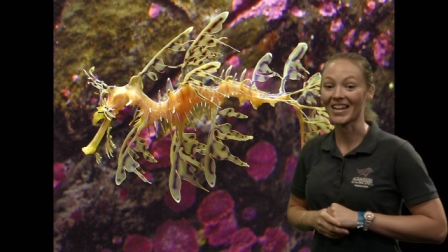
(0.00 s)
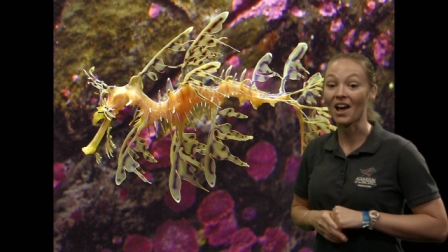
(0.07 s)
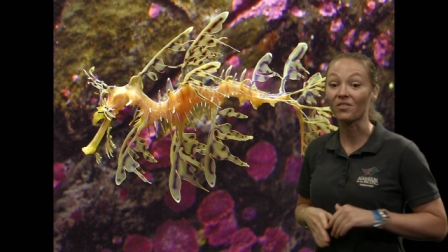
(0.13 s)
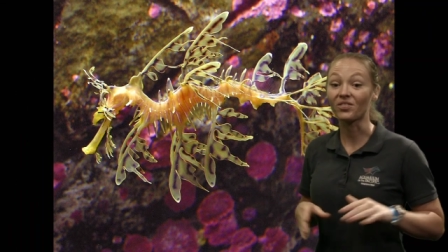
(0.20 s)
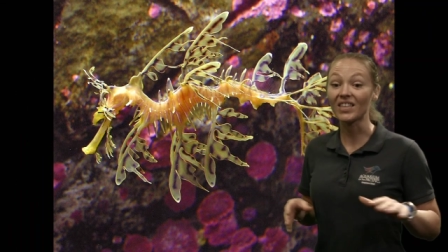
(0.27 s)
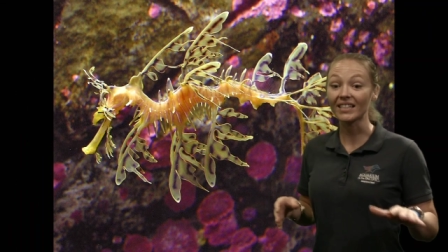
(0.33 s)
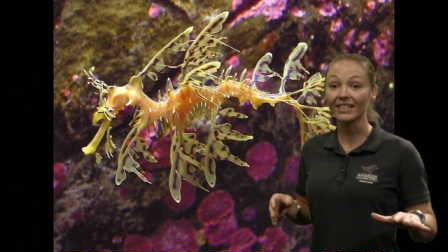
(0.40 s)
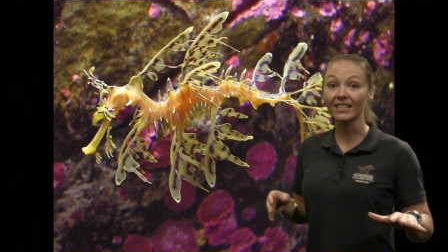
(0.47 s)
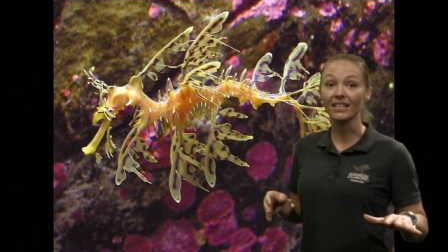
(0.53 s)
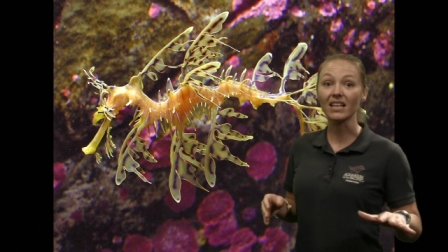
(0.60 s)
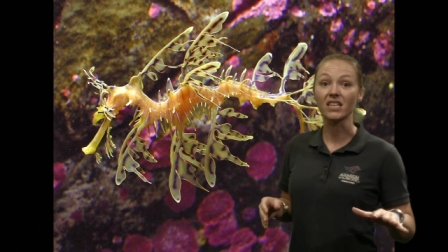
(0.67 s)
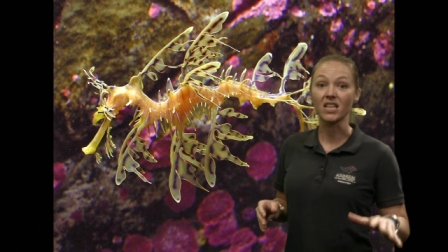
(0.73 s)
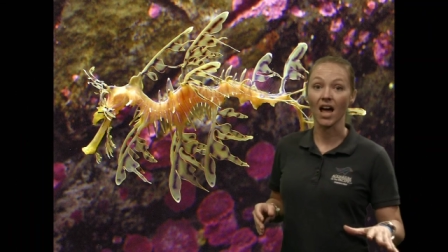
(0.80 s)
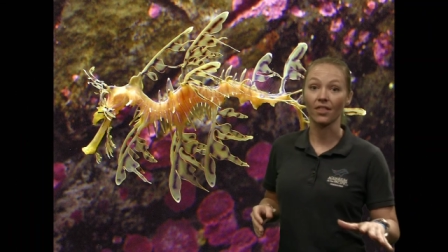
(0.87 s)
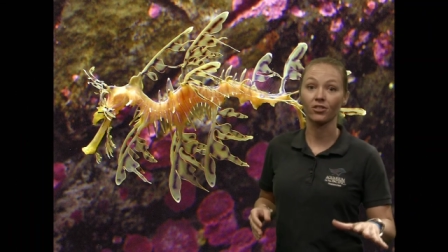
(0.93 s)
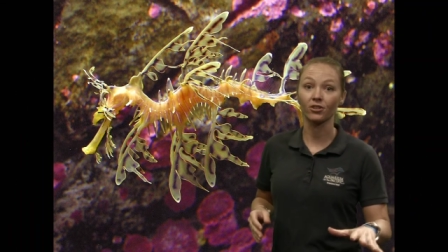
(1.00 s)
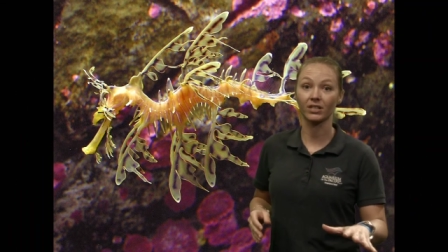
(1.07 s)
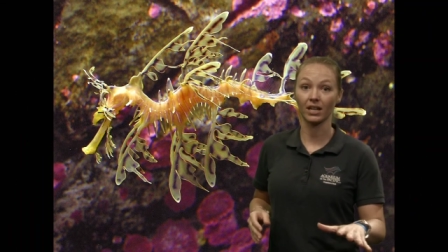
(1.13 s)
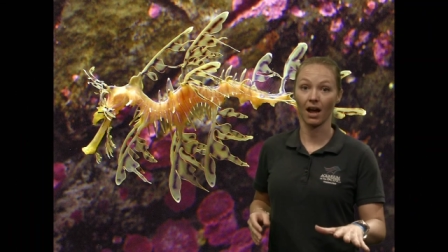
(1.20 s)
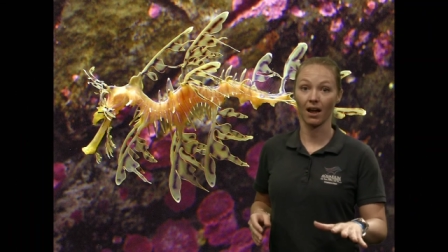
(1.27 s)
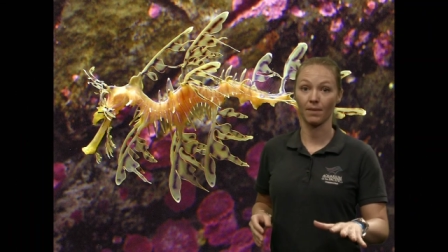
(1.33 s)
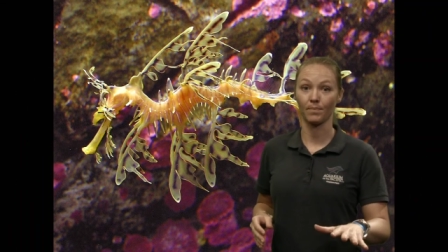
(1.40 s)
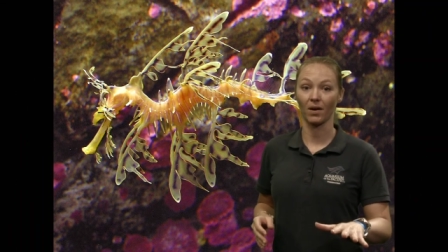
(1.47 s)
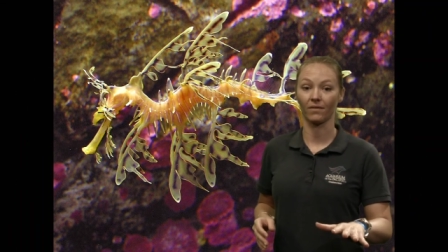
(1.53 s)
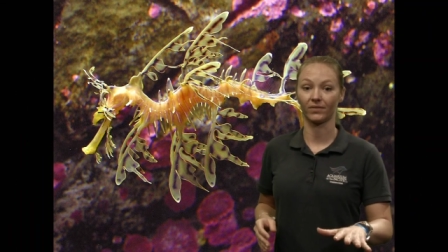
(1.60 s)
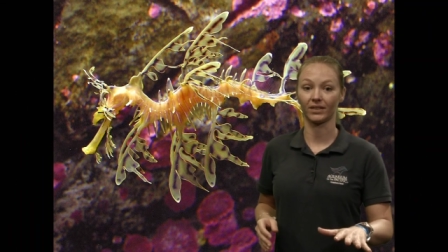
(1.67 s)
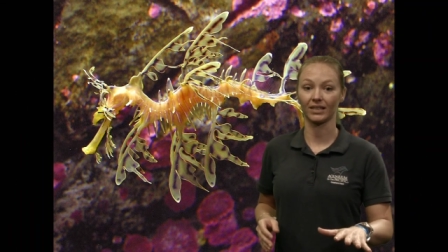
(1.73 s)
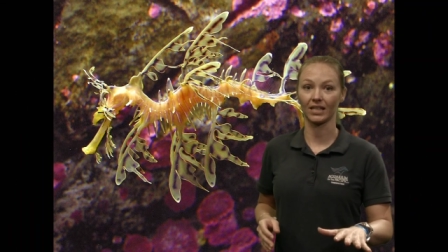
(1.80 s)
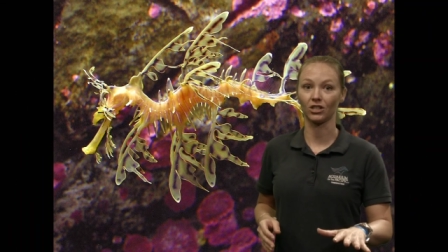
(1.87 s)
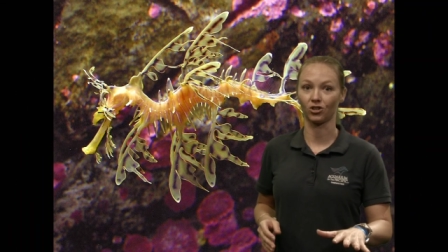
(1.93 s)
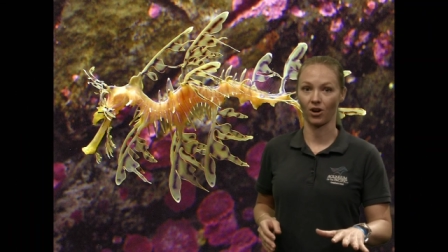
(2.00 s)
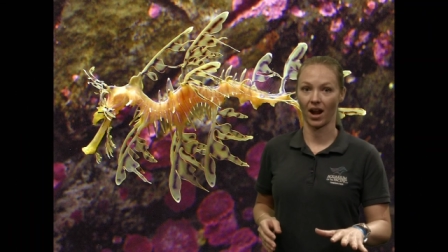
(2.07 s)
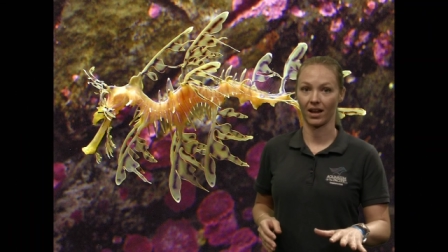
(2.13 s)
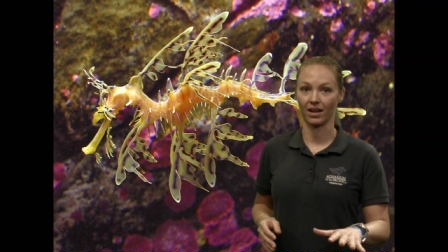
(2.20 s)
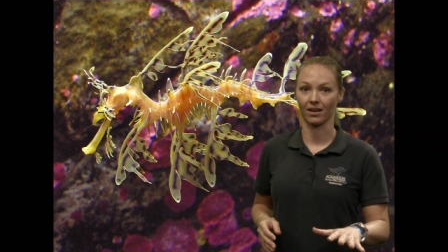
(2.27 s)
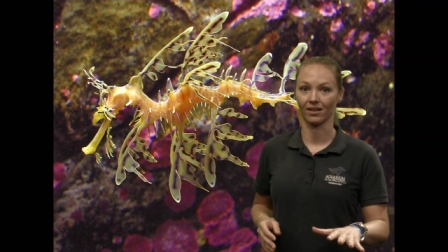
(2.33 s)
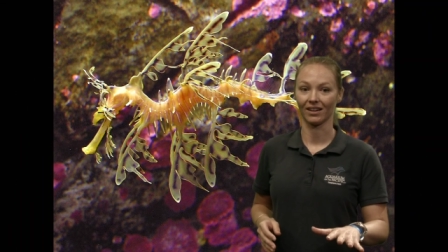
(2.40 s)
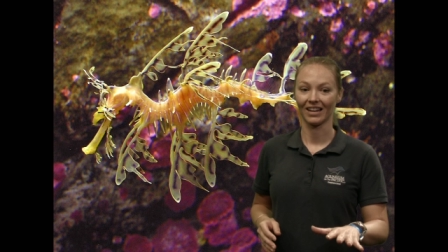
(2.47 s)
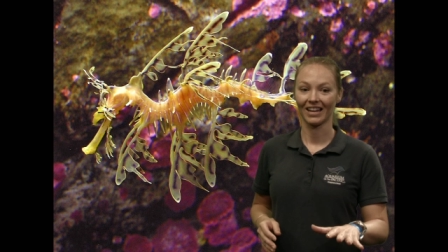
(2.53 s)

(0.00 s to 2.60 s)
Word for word: Now, this is another type of sea dragon.